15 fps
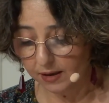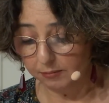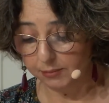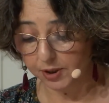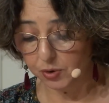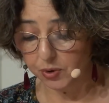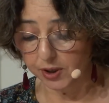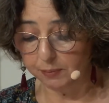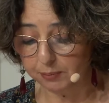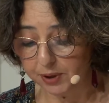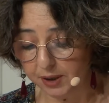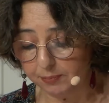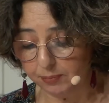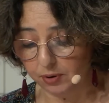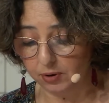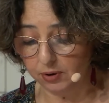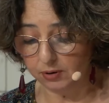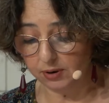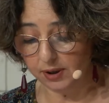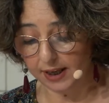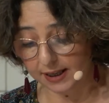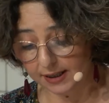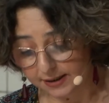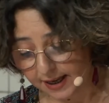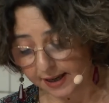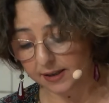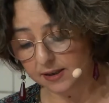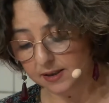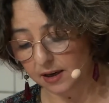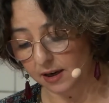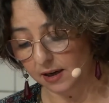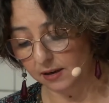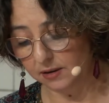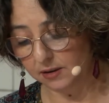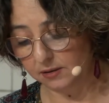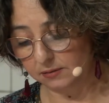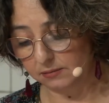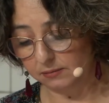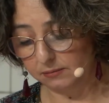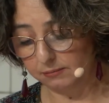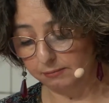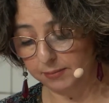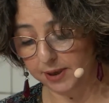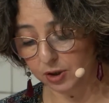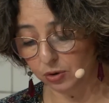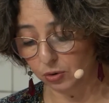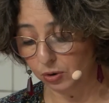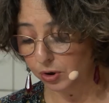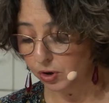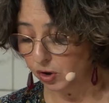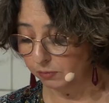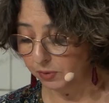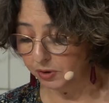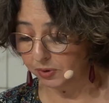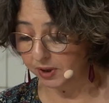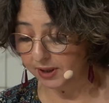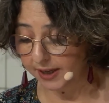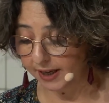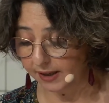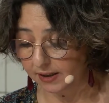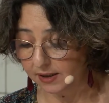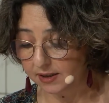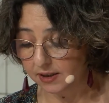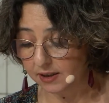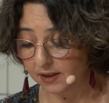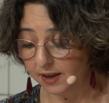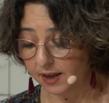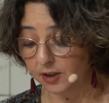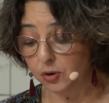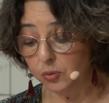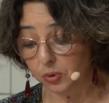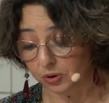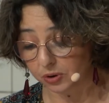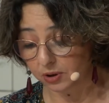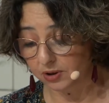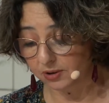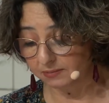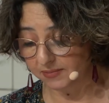between people and dance art, but also between dance and the world.